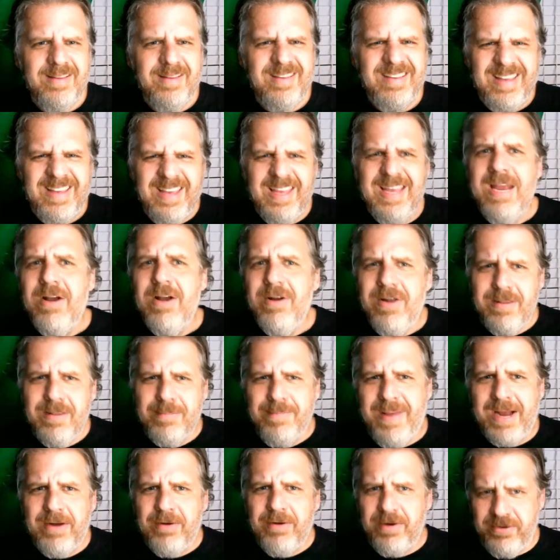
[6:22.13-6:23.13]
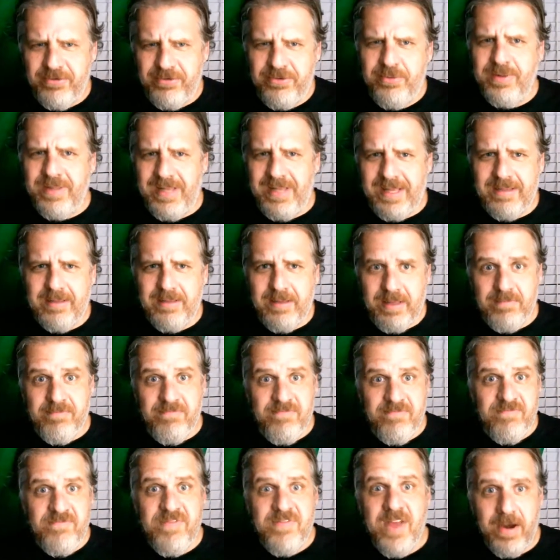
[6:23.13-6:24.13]
You hear it in the background. It's doing like like
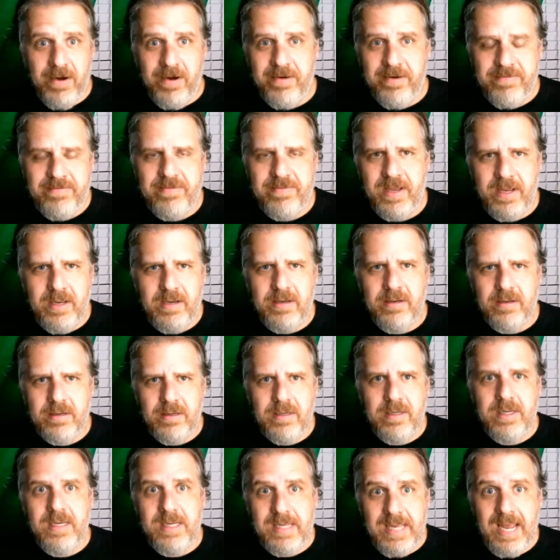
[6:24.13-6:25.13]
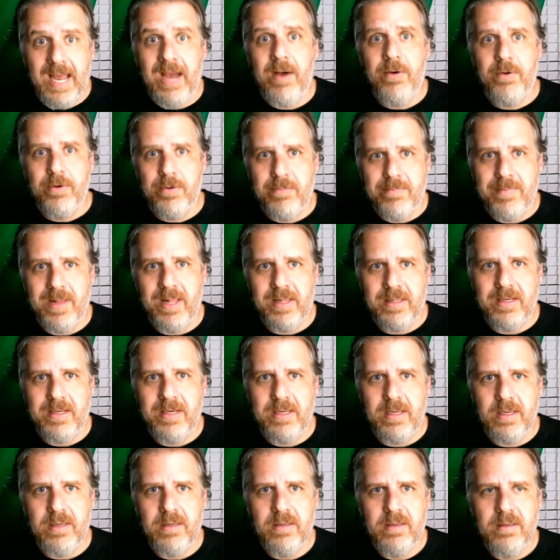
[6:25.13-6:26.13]
very faint counter
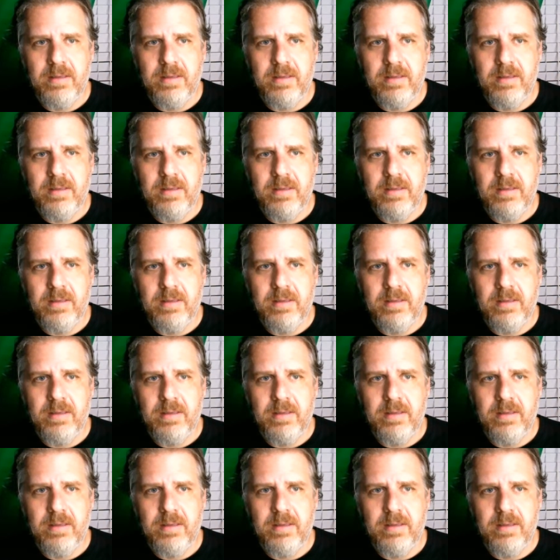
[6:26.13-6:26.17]
melody.